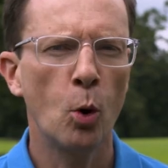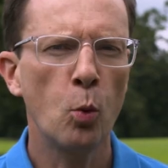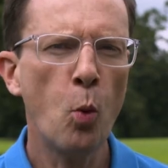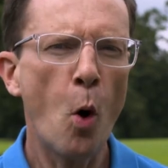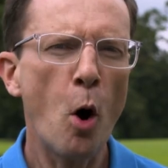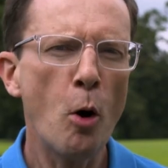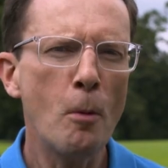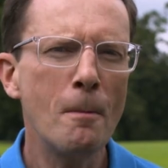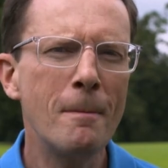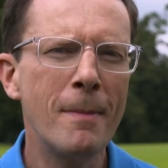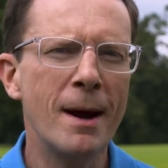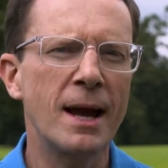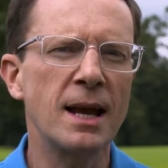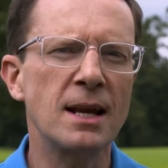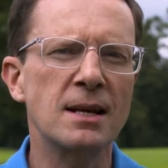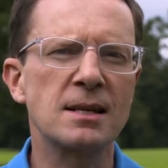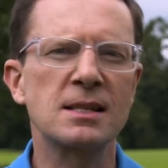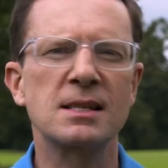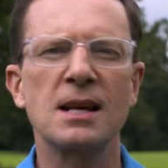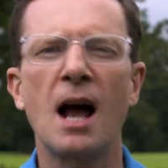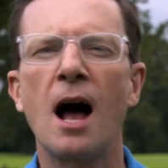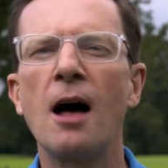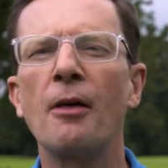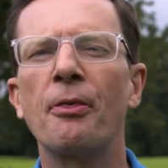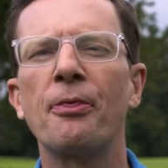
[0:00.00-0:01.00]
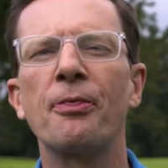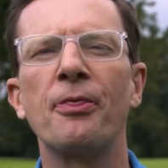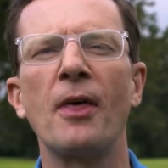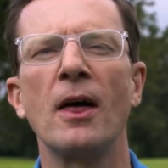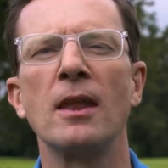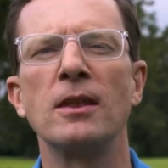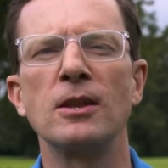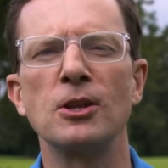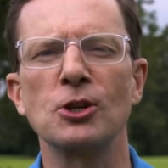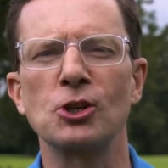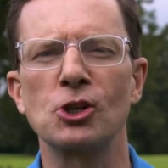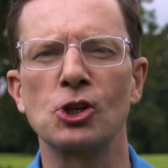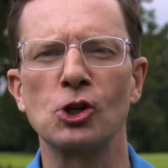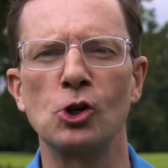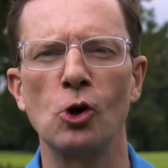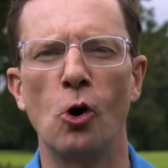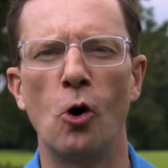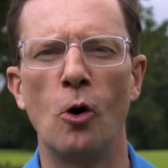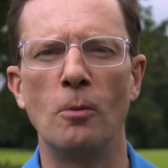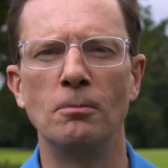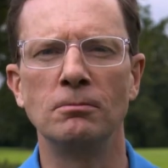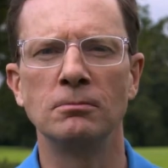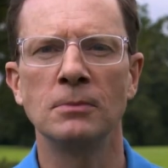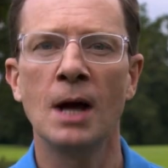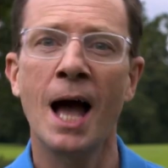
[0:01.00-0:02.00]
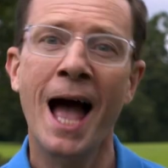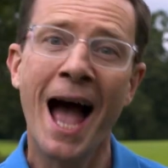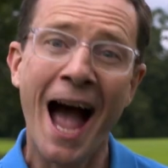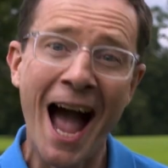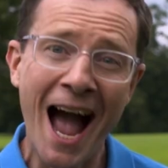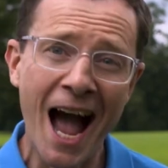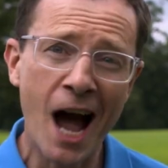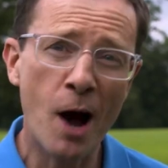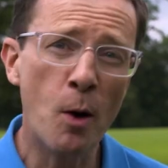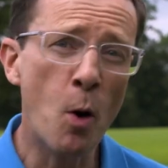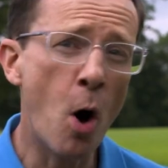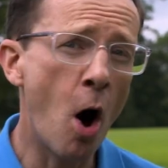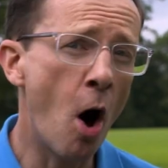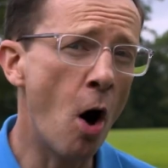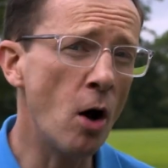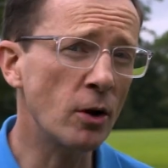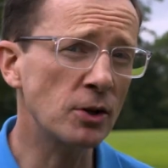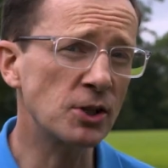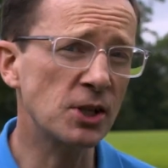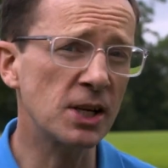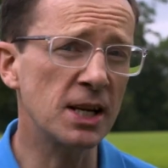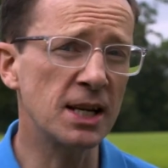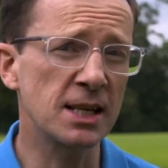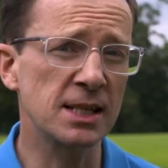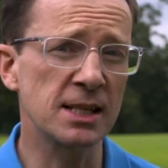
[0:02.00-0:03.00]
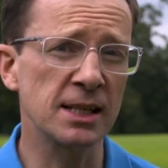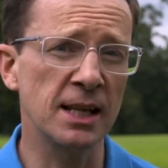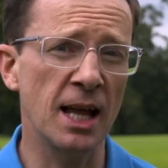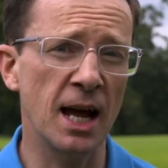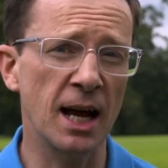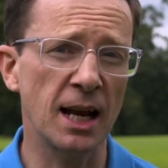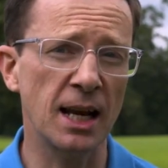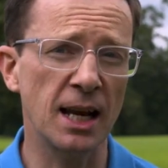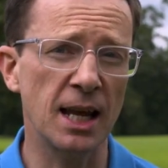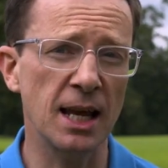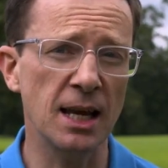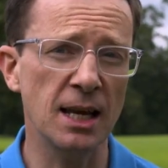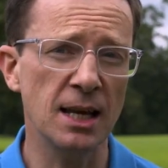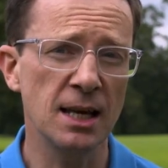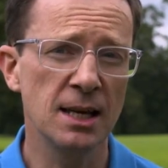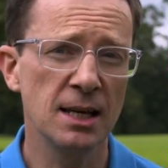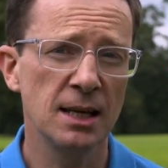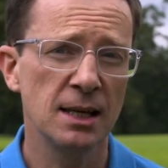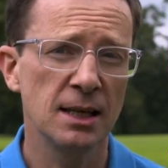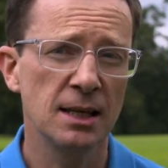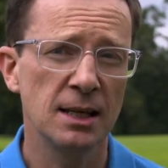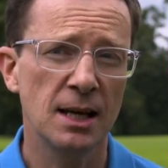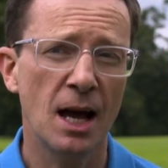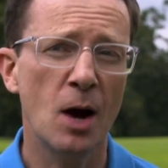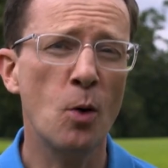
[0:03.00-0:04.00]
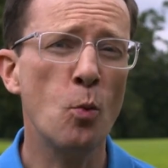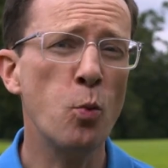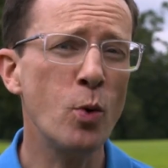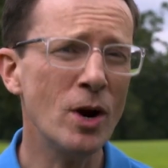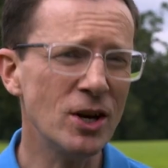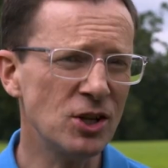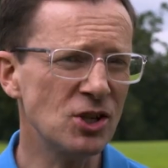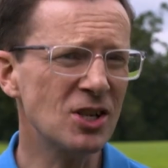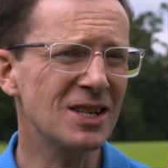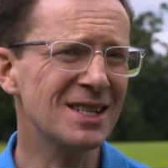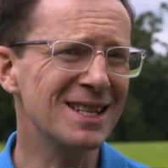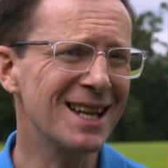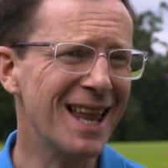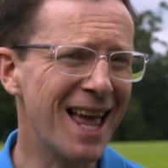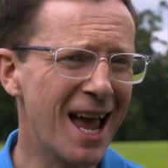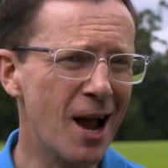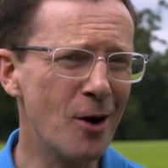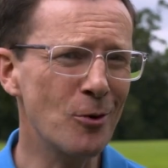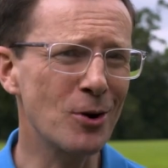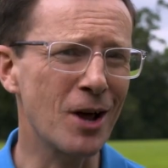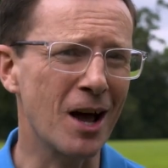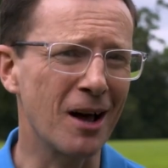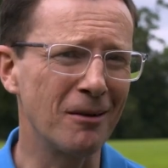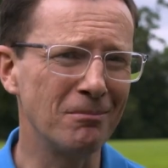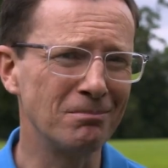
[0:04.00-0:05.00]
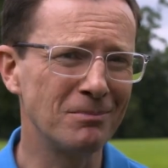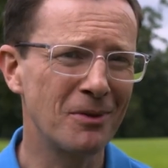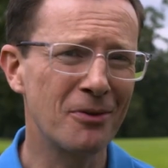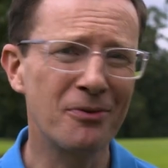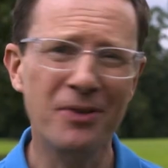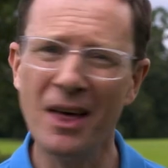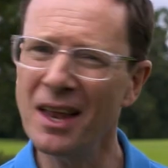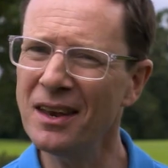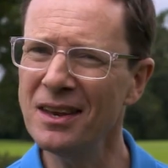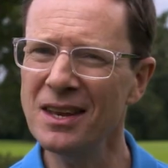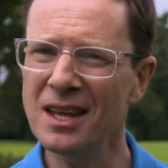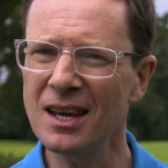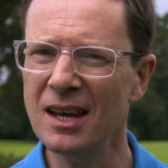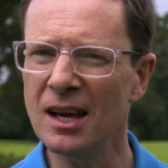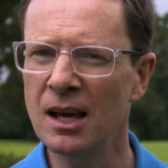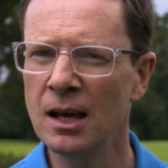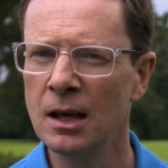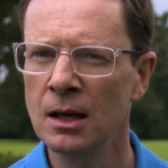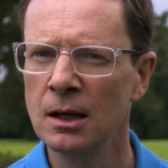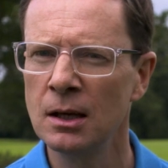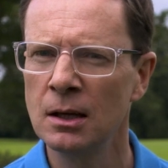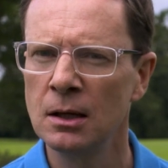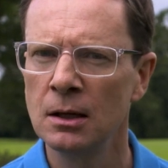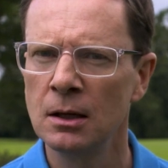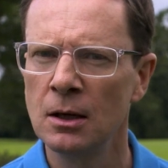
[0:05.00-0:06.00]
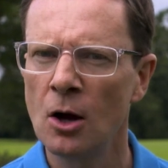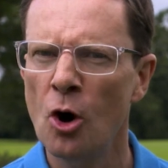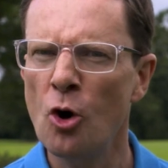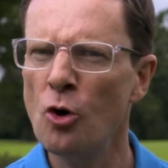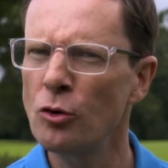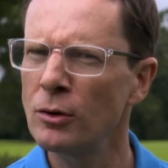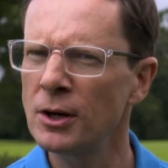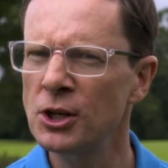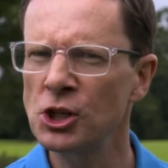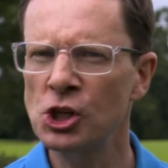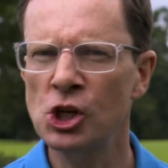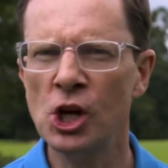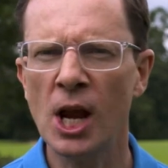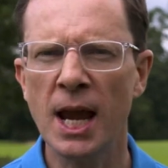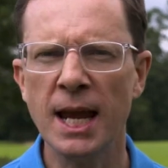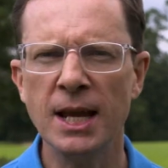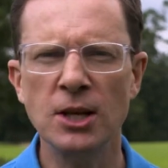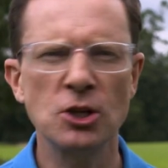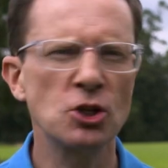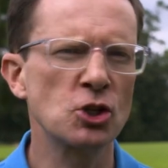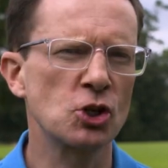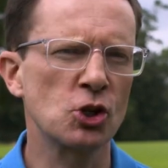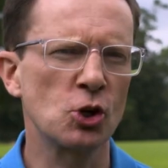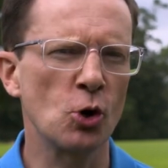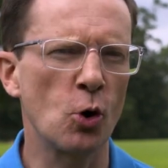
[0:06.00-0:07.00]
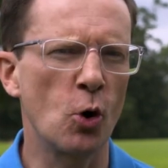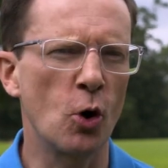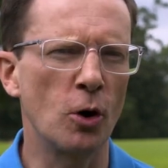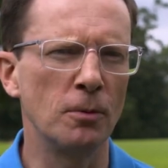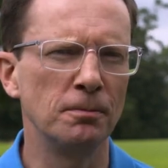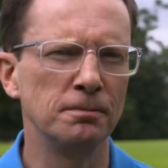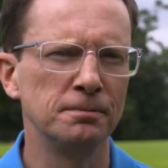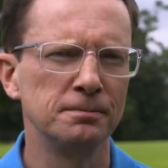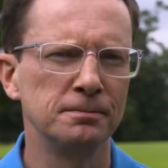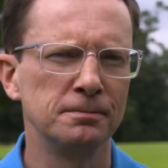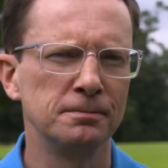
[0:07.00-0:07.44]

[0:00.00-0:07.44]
What makes a thunderstorm? How hot is lightning? And which is louder, thunder or a chainsaw?